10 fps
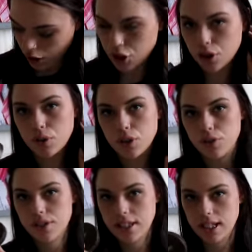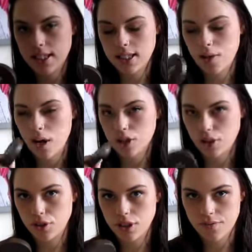I do use this, so I
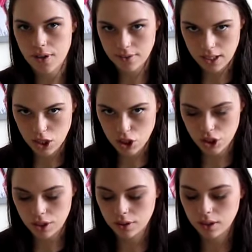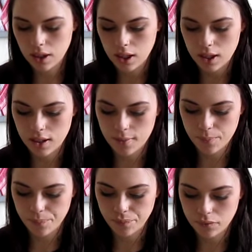don't use foundation,
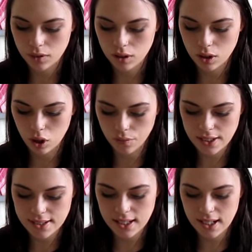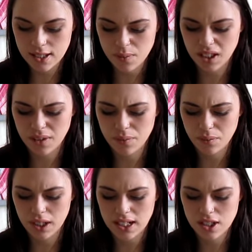obviously, as well.
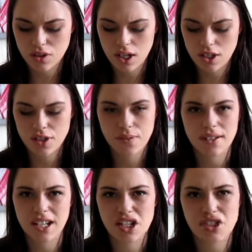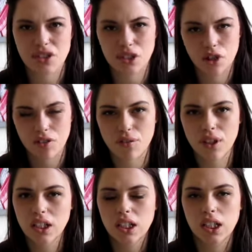Even when I did try to use foundations, a lot of
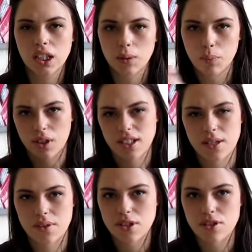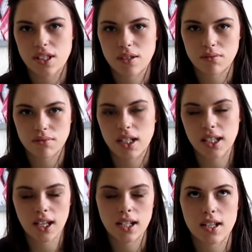the products I was using were,
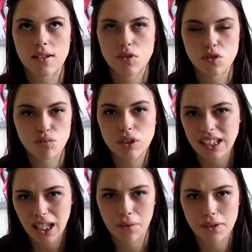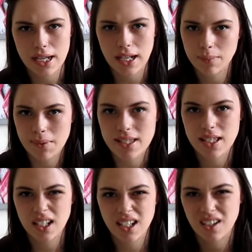again, it was just really irritating my
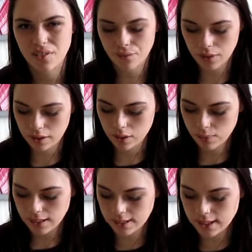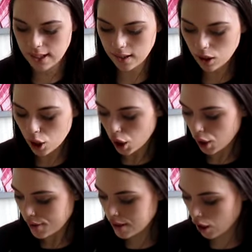skin, and I could feel it on my skin.
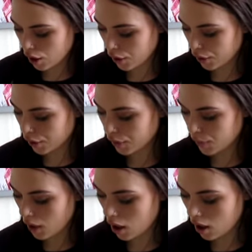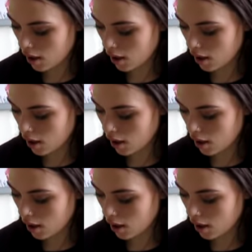So